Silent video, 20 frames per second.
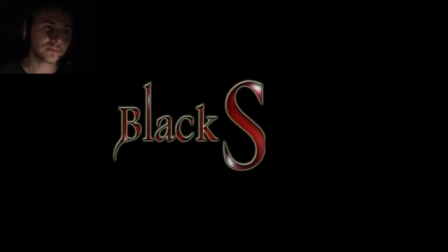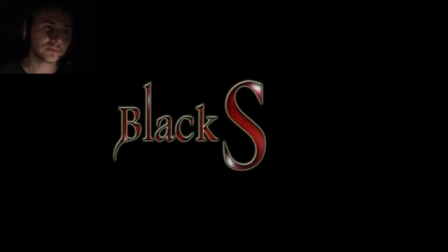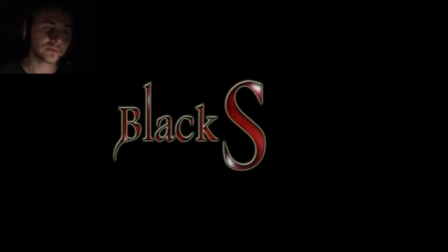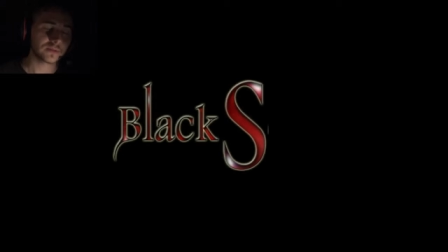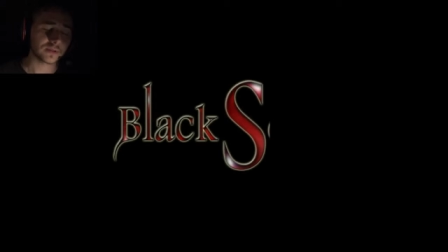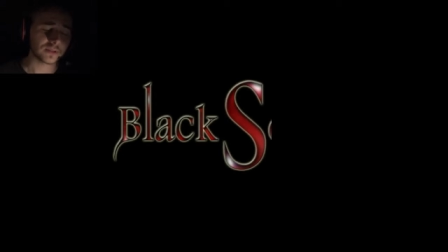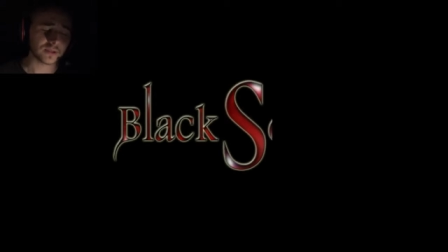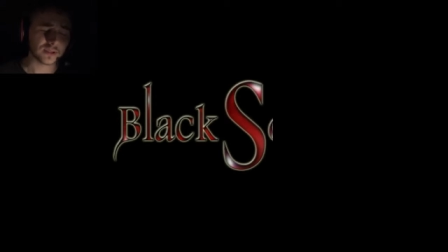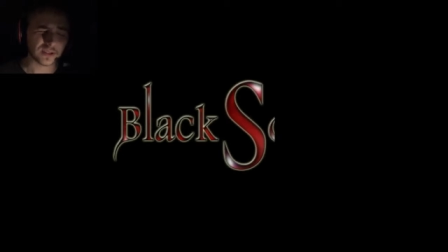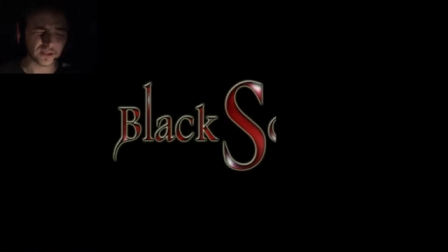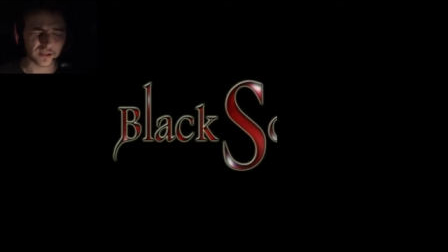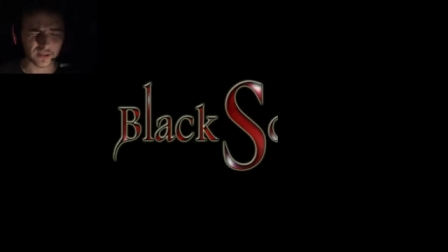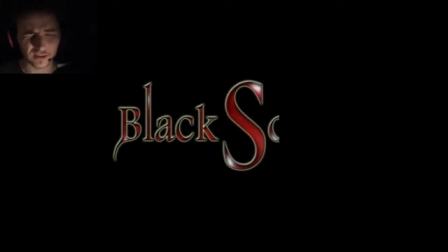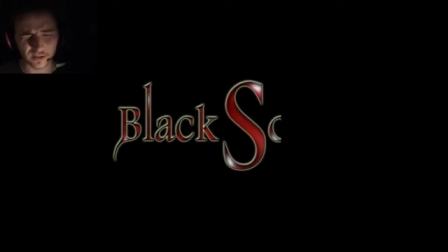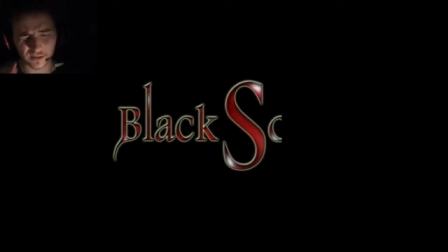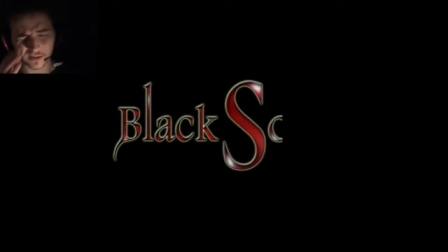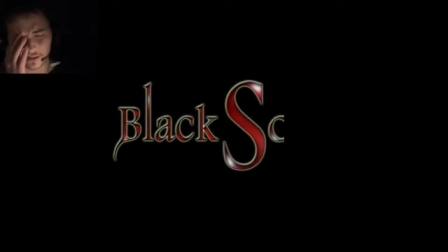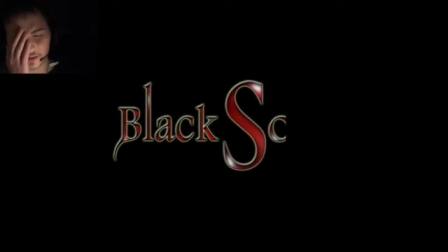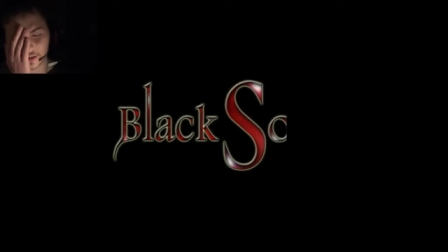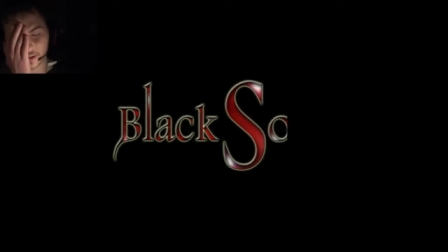Oh,
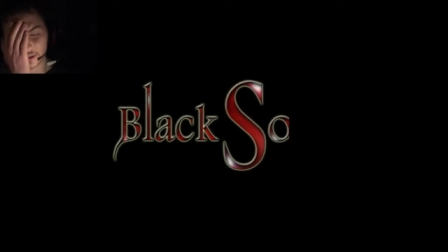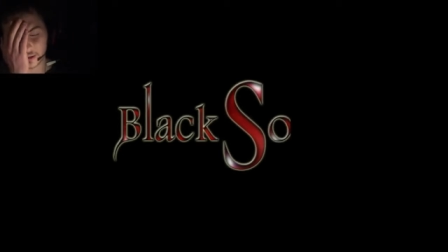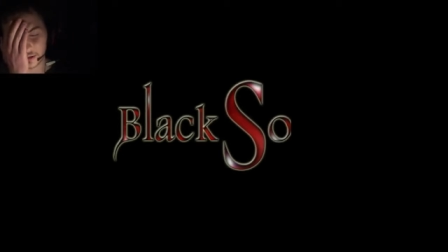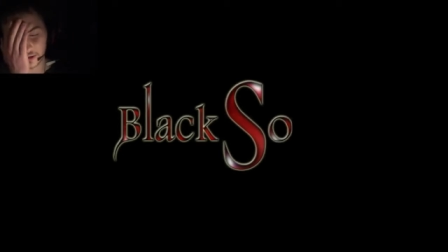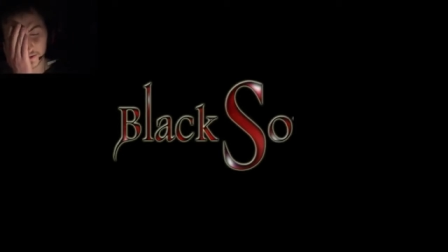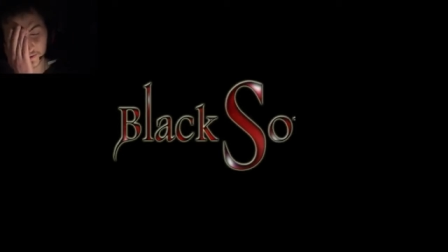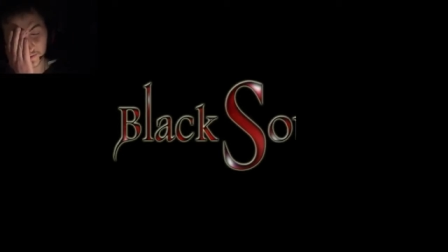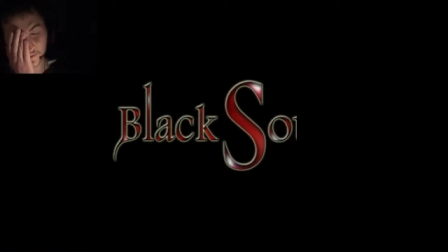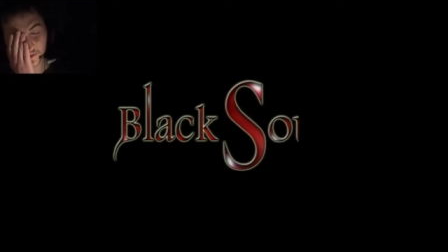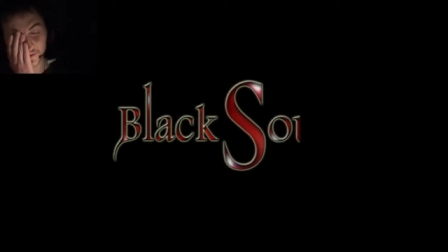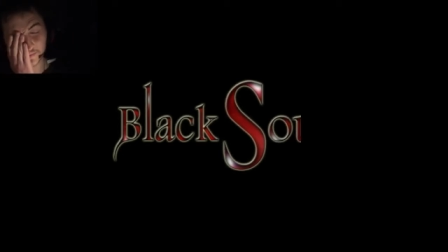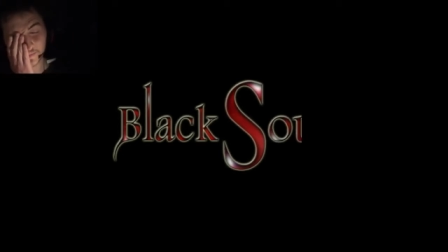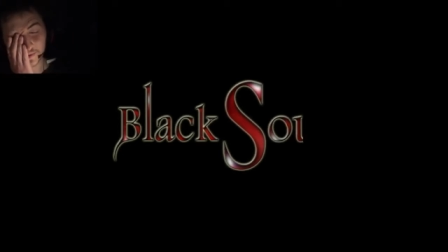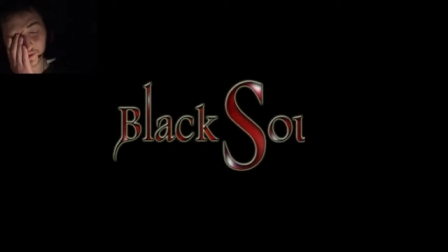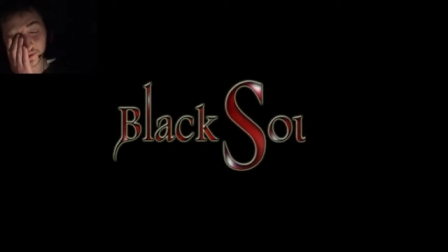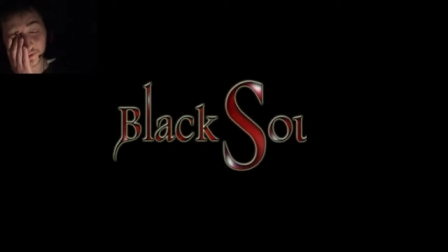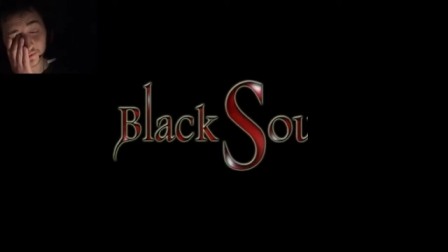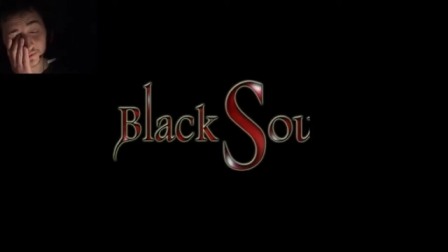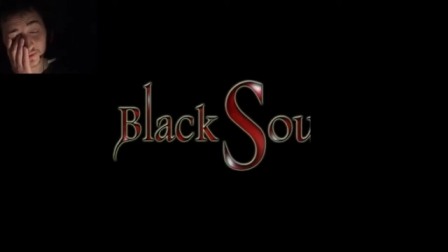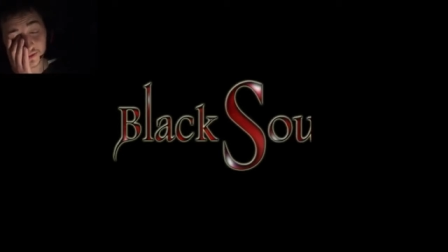God, I
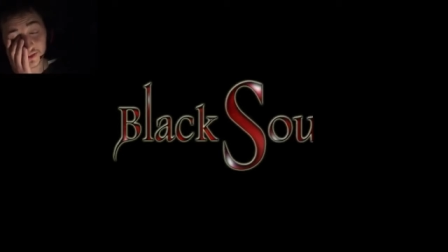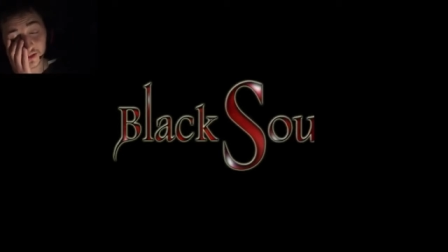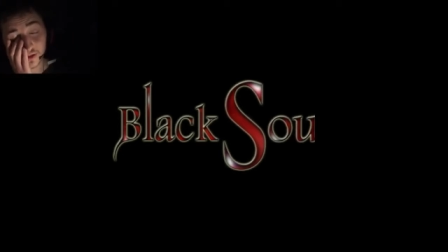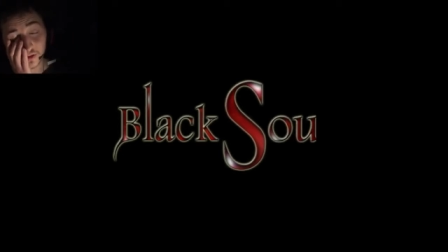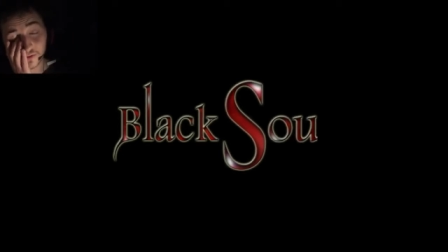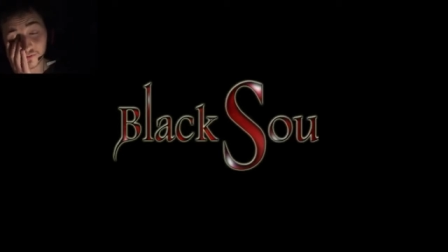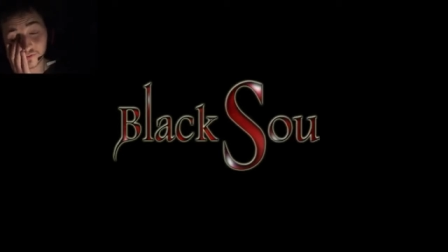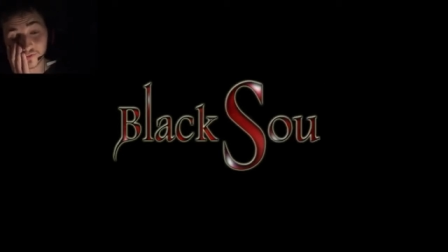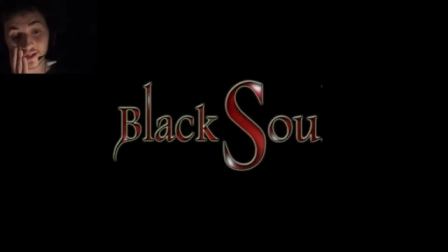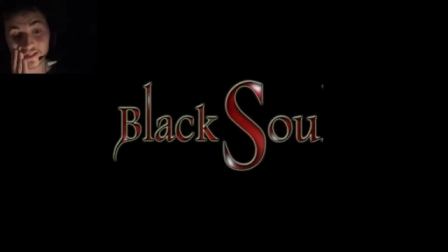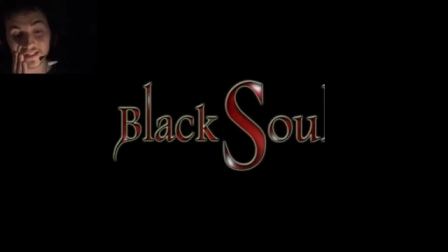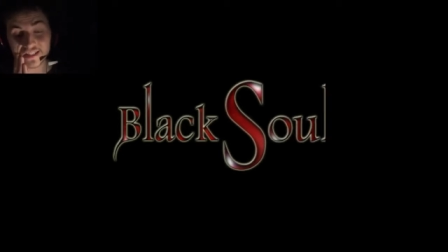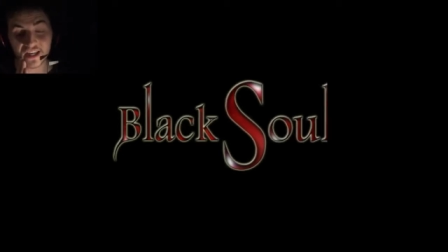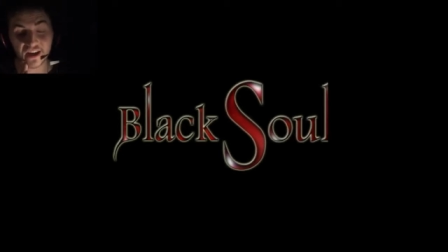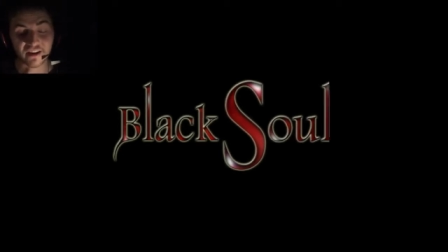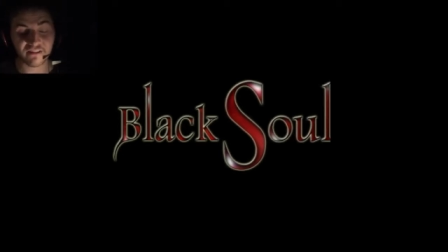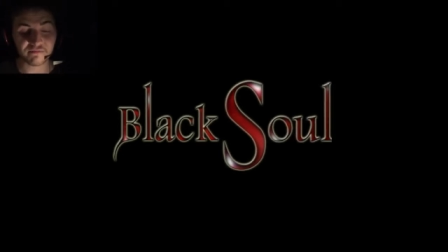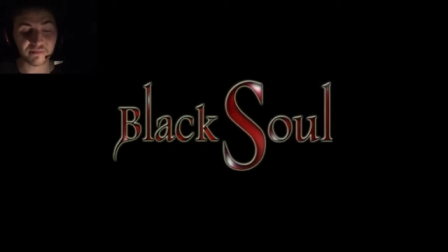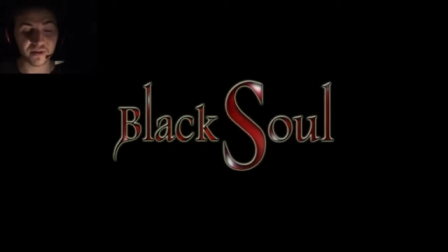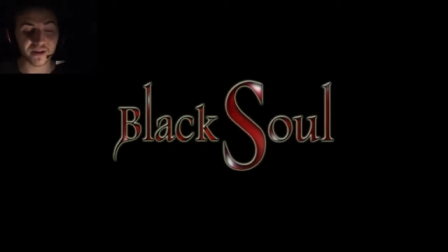might as well solve that
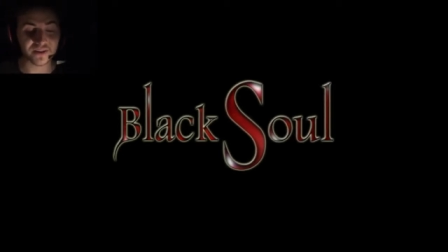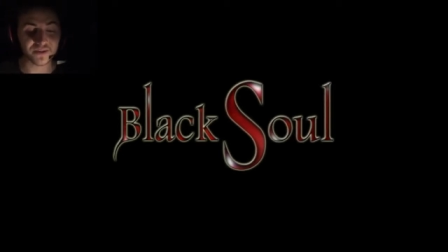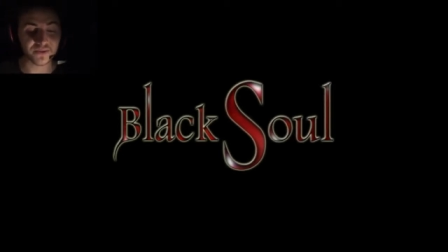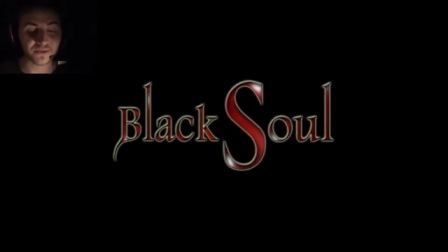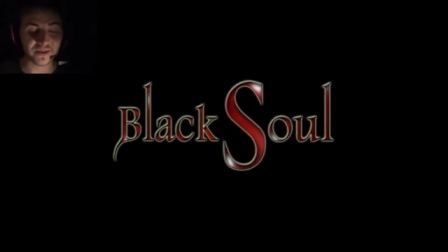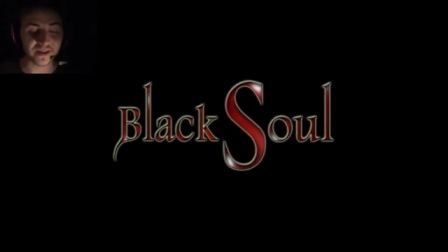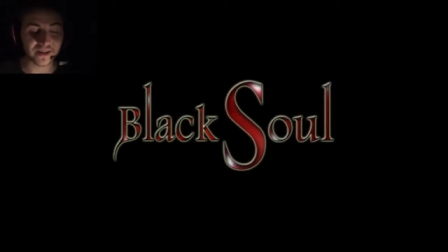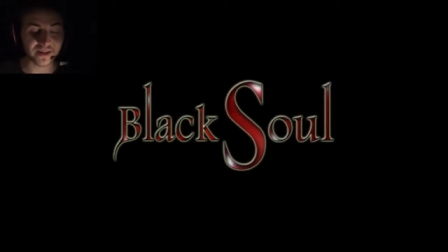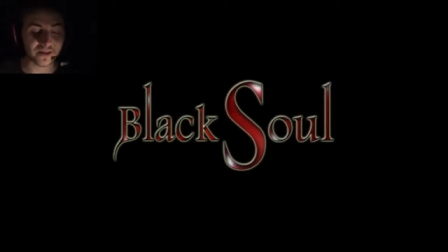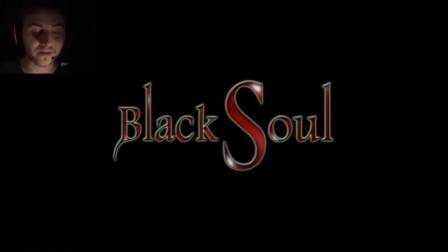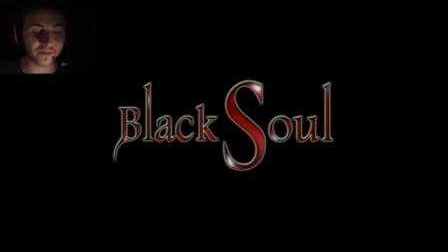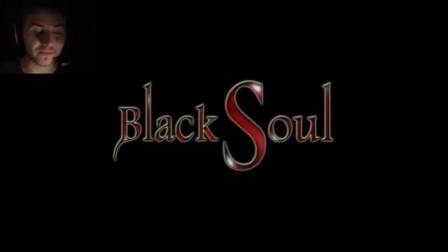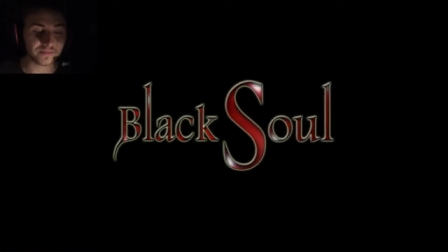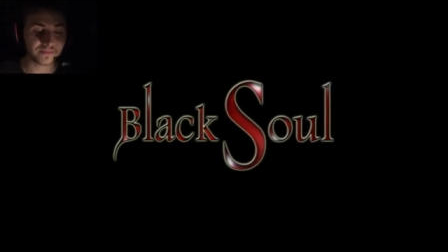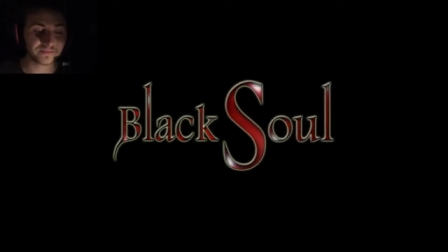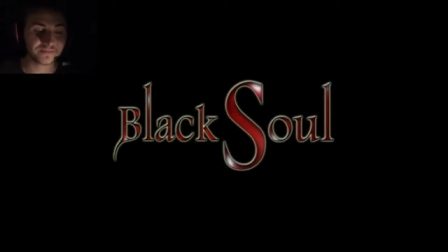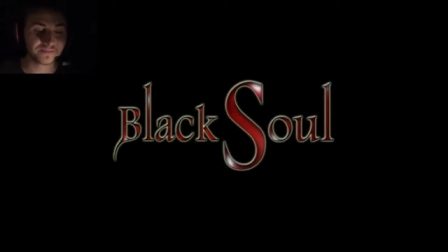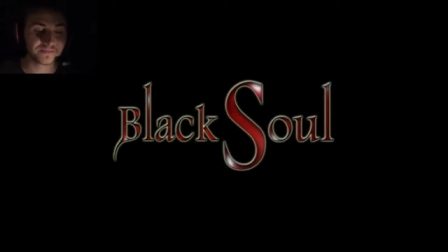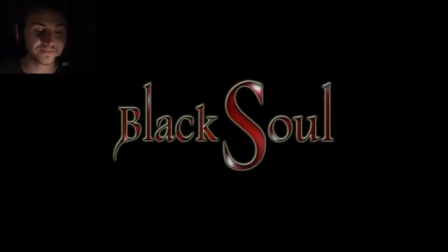safe puzzle now.